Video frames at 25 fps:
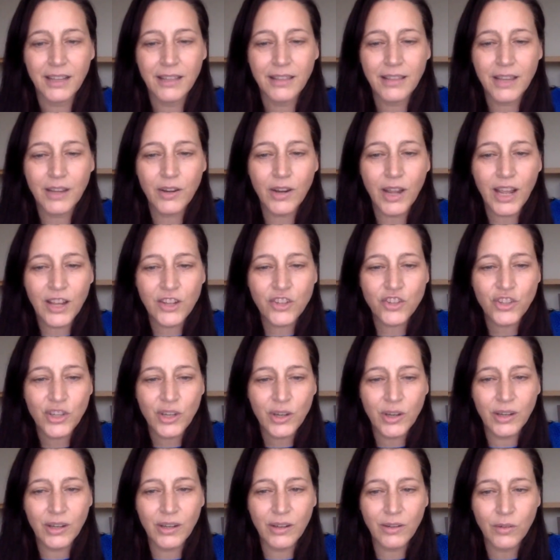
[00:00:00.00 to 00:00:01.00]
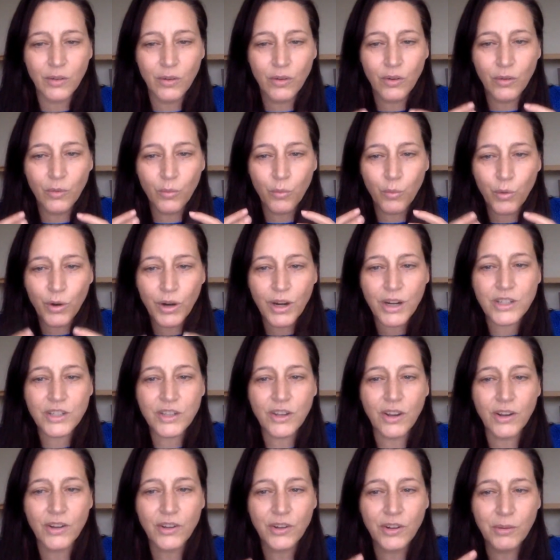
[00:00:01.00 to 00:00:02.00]
that as she works
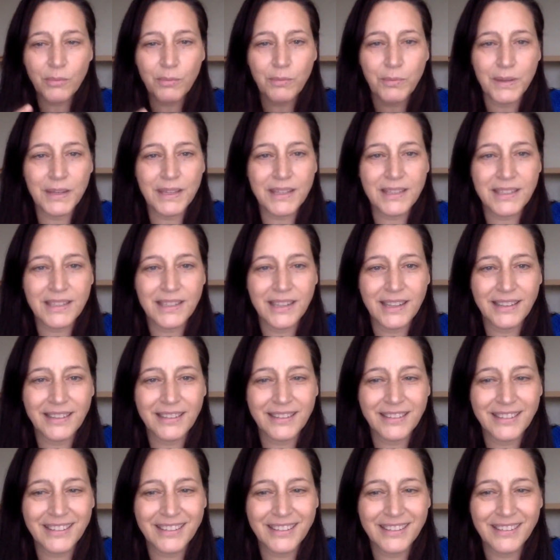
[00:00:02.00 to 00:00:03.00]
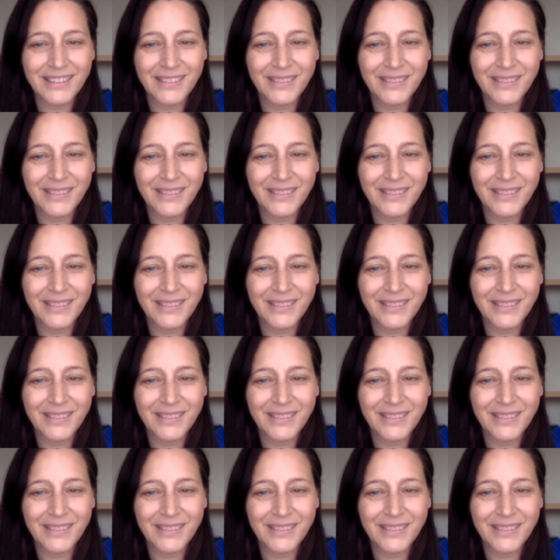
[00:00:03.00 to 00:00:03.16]
on her business,